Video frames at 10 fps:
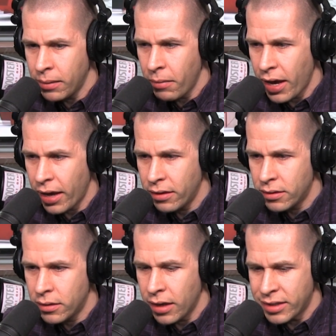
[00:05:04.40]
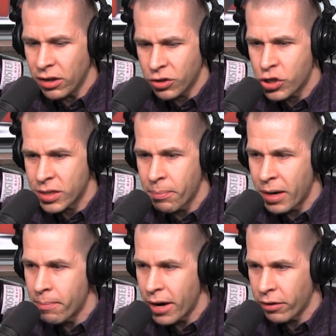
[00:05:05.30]
Team? And t- tell us just a
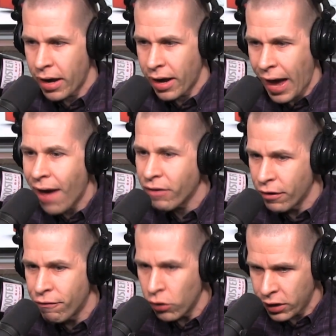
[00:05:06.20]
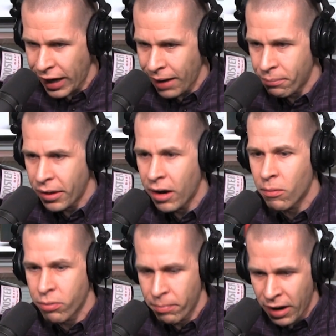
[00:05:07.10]
bit about uh, having a full camp
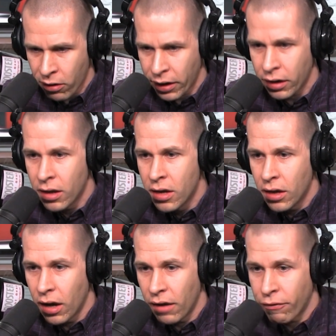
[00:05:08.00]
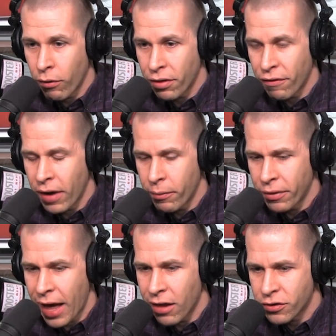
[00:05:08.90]
there, preparing uh, for the fight
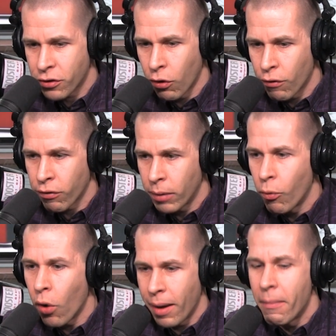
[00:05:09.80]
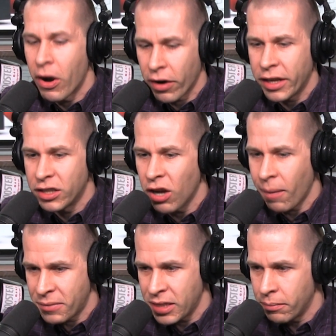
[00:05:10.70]
with Alistair Overeem, what American
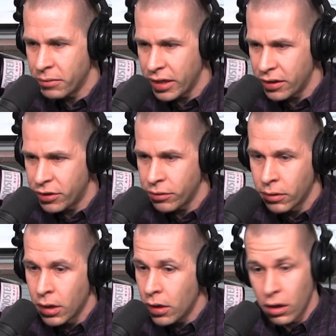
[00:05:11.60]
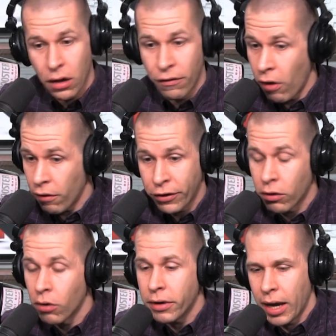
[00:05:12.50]
Top Team did to uh, evolve
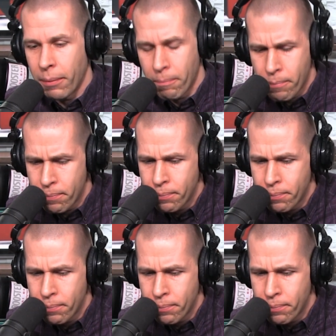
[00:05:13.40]
your own game.